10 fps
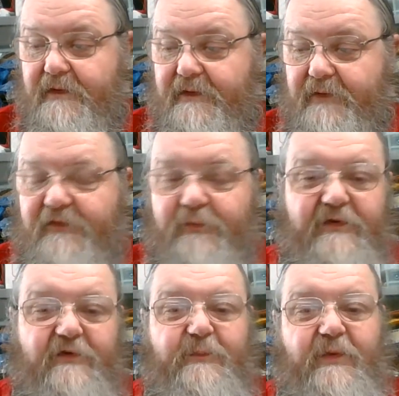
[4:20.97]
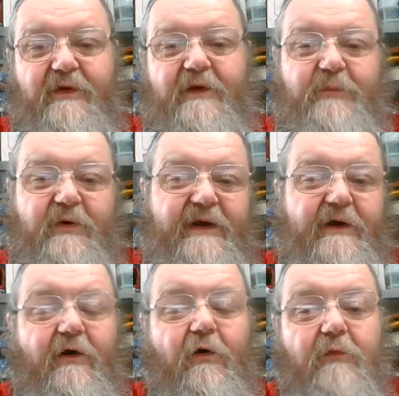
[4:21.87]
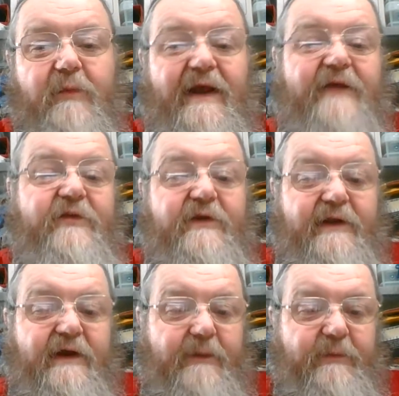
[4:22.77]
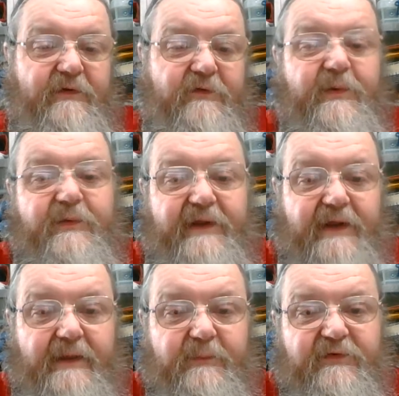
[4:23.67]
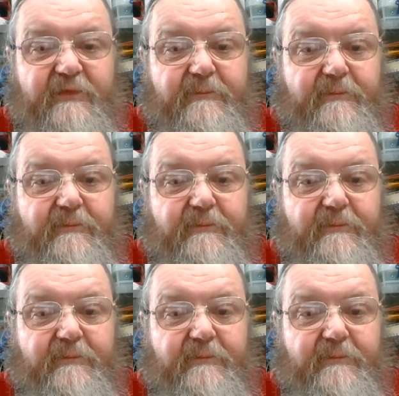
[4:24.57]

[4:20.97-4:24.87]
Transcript: Now, this was inspired by a horrible accident that happened at Spirit Games,